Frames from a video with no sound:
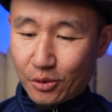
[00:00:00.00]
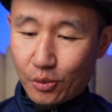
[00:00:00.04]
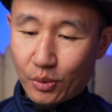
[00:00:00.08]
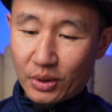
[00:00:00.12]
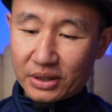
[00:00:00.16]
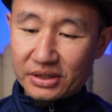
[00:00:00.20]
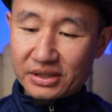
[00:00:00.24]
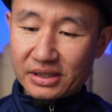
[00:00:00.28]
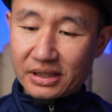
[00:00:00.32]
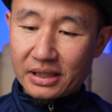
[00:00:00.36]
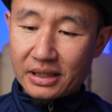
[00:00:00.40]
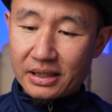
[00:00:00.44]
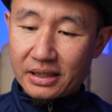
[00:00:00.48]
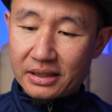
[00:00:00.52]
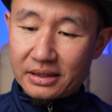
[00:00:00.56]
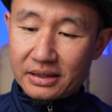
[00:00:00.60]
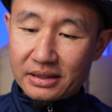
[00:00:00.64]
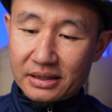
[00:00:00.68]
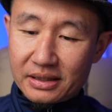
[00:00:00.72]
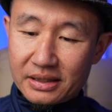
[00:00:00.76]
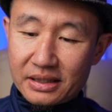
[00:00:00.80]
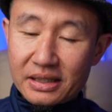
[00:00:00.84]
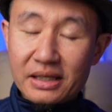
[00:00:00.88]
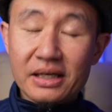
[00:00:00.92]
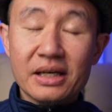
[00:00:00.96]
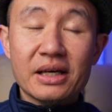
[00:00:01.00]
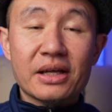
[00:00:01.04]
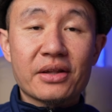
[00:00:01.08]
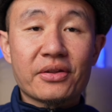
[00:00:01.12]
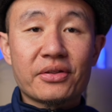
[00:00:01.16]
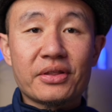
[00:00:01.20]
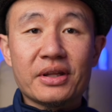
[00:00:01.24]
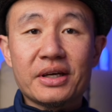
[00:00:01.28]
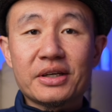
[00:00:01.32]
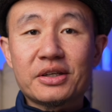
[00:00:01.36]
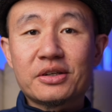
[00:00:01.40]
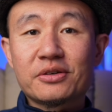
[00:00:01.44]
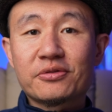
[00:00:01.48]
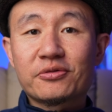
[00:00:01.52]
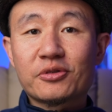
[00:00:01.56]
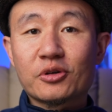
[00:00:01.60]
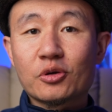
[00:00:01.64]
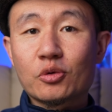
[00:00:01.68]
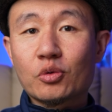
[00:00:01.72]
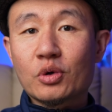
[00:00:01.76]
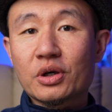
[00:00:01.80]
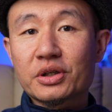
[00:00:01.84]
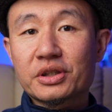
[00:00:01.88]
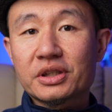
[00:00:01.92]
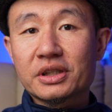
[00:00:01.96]
Once again, thank you for
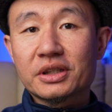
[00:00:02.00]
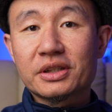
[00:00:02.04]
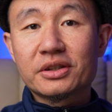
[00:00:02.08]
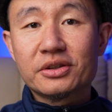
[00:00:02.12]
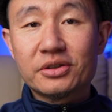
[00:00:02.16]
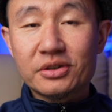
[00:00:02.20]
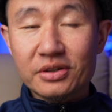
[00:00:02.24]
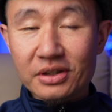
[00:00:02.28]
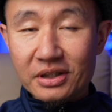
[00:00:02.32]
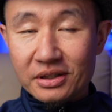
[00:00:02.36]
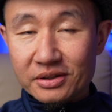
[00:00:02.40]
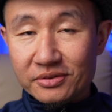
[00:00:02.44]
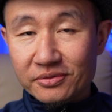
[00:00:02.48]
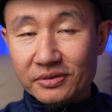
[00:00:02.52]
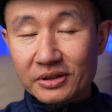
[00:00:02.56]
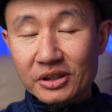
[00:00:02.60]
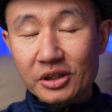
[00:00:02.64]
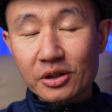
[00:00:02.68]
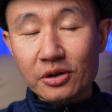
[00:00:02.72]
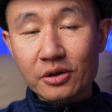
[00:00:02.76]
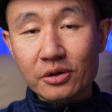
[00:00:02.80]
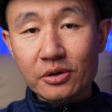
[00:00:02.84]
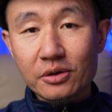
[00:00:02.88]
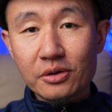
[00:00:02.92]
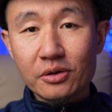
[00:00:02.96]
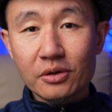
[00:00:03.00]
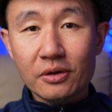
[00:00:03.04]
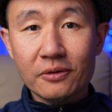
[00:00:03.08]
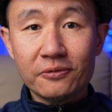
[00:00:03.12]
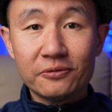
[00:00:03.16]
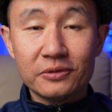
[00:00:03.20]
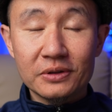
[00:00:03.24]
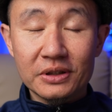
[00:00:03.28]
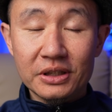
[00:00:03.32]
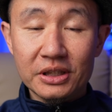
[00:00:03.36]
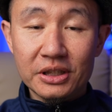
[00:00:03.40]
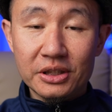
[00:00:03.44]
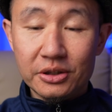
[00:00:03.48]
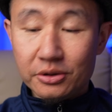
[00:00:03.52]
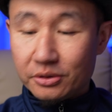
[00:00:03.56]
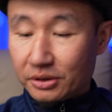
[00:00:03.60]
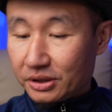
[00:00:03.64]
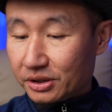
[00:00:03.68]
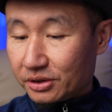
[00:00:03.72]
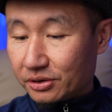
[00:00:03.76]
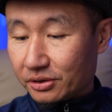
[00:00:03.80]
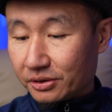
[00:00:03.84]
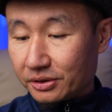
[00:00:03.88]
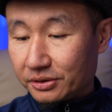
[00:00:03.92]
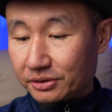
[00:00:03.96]
watching today's video. Hopefully you
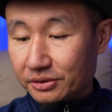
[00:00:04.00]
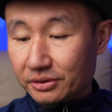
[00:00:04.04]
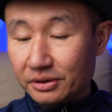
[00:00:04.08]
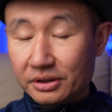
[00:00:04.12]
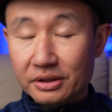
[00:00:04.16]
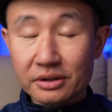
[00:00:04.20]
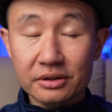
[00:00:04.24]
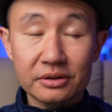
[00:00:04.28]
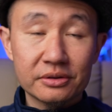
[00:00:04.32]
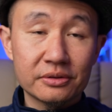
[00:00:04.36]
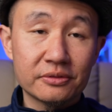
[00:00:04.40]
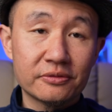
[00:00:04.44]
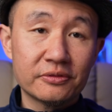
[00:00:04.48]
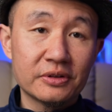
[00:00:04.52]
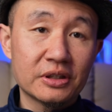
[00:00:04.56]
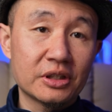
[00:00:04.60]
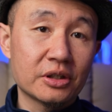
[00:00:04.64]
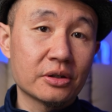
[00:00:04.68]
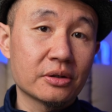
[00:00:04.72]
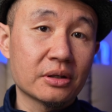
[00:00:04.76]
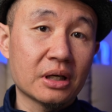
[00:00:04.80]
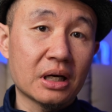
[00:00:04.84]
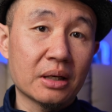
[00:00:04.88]
enjoyed today's video.